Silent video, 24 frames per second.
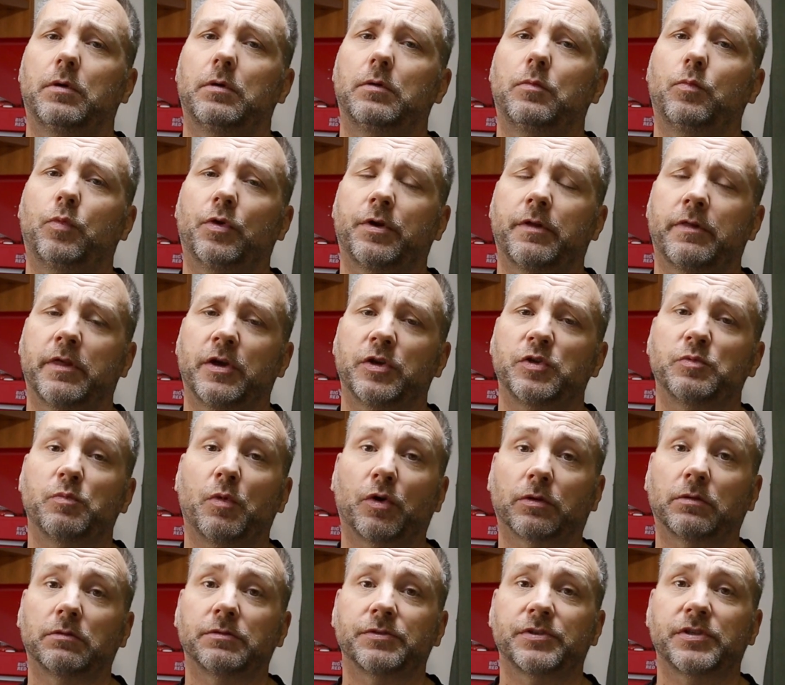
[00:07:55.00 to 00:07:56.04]

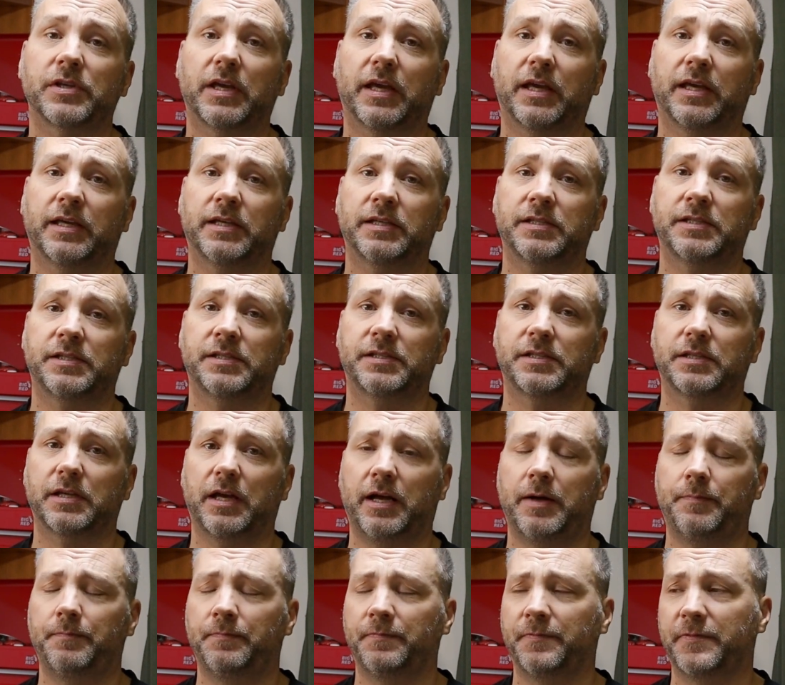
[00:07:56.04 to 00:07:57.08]
models is
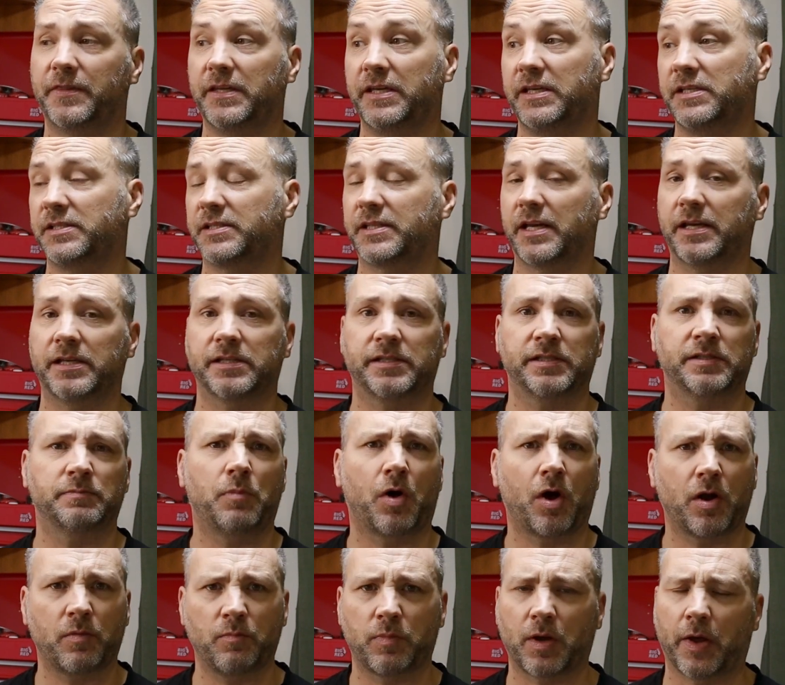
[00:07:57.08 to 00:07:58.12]
these days is
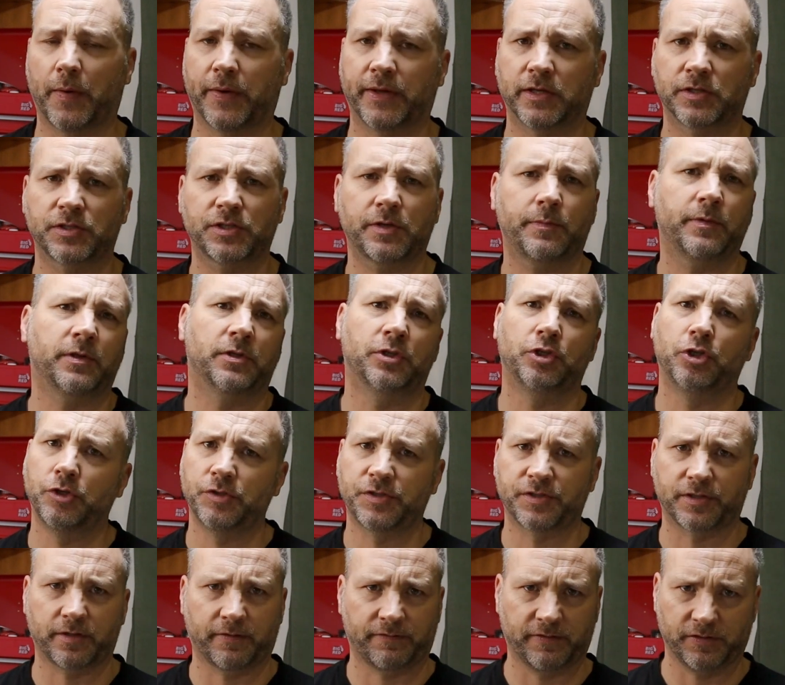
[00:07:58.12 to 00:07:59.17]
mind-blowing. Some of the new
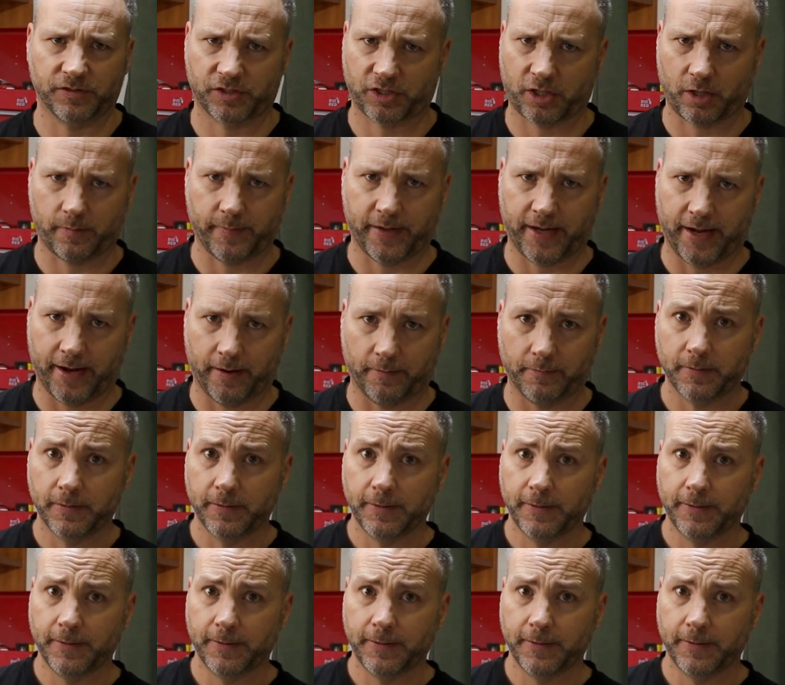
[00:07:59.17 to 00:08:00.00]
stuff that's coming out,